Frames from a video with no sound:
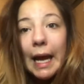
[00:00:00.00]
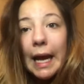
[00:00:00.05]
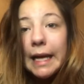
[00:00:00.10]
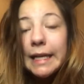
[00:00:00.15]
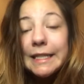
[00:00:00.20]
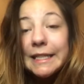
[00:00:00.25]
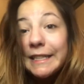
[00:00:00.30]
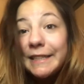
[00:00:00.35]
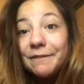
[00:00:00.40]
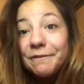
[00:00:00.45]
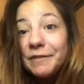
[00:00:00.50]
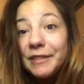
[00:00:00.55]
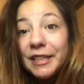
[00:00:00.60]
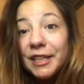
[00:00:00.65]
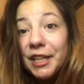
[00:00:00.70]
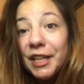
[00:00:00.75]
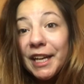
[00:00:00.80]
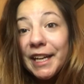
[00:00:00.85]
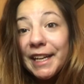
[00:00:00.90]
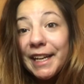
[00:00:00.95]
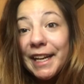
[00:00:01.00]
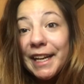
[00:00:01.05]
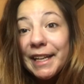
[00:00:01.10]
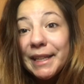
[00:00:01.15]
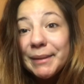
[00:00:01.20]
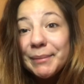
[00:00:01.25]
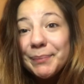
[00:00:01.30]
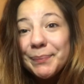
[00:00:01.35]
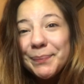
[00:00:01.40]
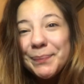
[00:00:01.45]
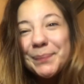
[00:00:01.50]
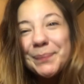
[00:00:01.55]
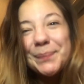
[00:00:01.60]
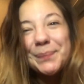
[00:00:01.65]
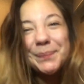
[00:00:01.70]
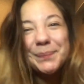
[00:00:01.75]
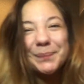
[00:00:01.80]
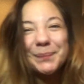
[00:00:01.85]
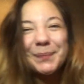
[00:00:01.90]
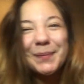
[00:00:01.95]
I didn't feel like it.
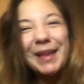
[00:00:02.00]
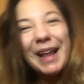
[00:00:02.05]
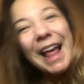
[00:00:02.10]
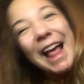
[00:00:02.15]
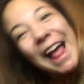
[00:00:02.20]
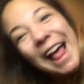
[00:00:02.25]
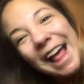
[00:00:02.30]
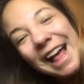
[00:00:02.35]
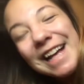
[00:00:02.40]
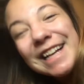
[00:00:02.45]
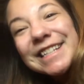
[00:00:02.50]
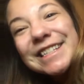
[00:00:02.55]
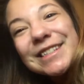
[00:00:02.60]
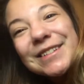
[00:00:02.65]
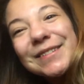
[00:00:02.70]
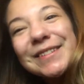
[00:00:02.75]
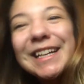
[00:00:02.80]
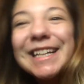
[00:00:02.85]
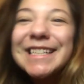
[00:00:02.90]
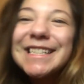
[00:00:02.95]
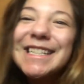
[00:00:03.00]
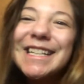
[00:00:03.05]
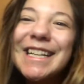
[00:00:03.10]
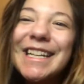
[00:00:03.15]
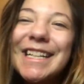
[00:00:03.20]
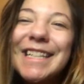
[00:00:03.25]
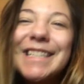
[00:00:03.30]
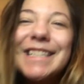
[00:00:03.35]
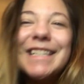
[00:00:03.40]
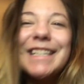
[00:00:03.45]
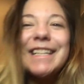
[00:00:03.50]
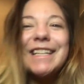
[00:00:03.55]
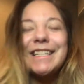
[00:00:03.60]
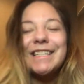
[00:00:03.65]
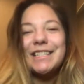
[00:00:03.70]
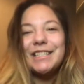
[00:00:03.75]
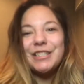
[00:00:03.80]
So let's get into this